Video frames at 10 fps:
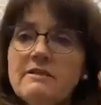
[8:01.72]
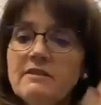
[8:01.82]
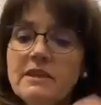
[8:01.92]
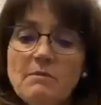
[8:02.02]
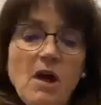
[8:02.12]

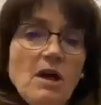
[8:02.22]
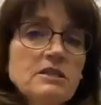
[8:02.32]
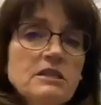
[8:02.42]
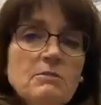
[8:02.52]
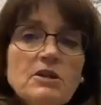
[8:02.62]
giving them all
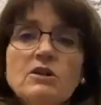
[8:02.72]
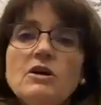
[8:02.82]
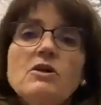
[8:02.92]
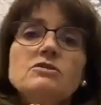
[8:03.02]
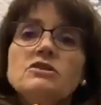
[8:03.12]
similar
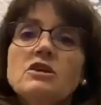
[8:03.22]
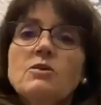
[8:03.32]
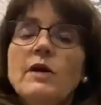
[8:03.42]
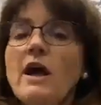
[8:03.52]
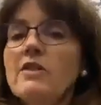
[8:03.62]
clothes, took
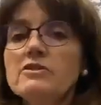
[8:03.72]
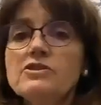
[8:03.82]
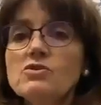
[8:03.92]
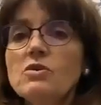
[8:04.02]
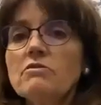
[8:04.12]
away all their
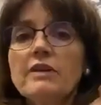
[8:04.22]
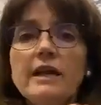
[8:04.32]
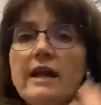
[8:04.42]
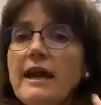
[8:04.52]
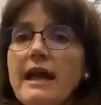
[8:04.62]

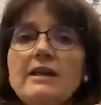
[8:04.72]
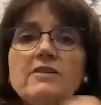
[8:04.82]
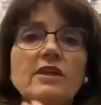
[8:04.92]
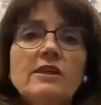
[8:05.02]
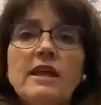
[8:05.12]
jewelry,
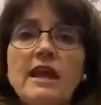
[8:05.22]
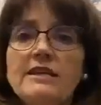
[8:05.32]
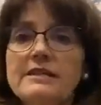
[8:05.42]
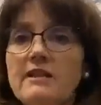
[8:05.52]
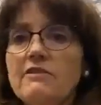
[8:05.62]
anything that
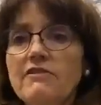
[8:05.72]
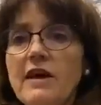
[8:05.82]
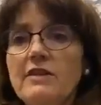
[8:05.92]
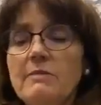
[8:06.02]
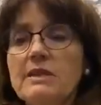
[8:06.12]

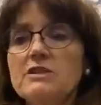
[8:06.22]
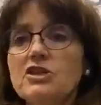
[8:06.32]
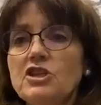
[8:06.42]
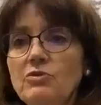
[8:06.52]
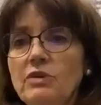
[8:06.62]
identified them as
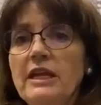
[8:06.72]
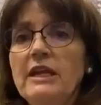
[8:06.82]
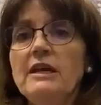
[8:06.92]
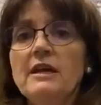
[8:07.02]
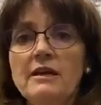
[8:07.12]
a
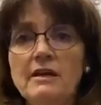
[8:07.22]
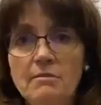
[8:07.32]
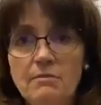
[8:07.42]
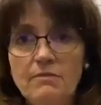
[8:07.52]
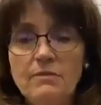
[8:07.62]
unique
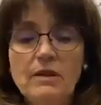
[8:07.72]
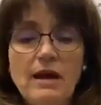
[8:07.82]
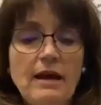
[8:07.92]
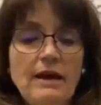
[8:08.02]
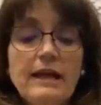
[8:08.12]

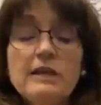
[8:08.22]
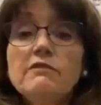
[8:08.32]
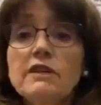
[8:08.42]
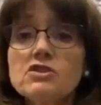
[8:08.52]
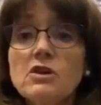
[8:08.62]

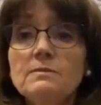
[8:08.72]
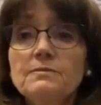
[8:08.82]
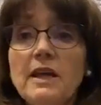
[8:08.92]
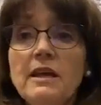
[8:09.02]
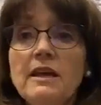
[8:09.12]
individual,
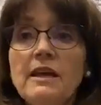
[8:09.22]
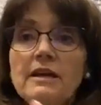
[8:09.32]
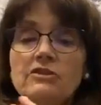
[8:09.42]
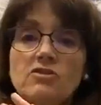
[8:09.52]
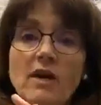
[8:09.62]

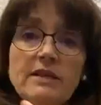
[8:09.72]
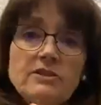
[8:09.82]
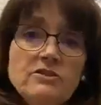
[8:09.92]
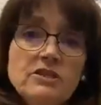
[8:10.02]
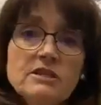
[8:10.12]
and tried
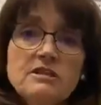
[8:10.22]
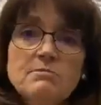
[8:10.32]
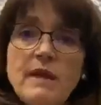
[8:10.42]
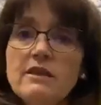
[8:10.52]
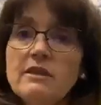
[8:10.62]
to just
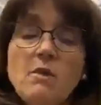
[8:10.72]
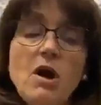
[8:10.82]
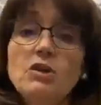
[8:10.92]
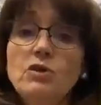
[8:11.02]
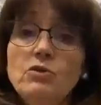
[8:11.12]
make them
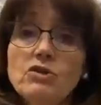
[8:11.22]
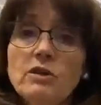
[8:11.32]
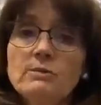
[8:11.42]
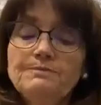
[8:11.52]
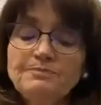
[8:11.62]
all
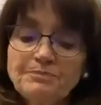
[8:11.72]
neutral.